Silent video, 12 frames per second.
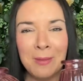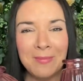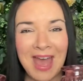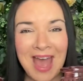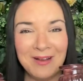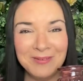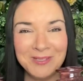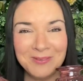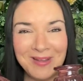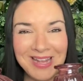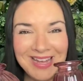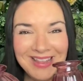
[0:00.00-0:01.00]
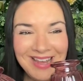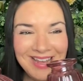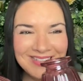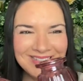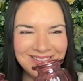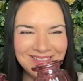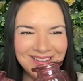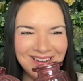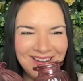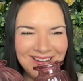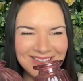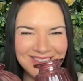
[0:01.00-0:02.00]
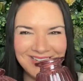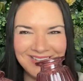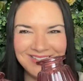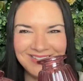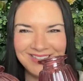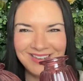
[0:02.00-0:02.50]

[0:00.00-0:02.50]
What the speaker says: But how sweet are these little glasses?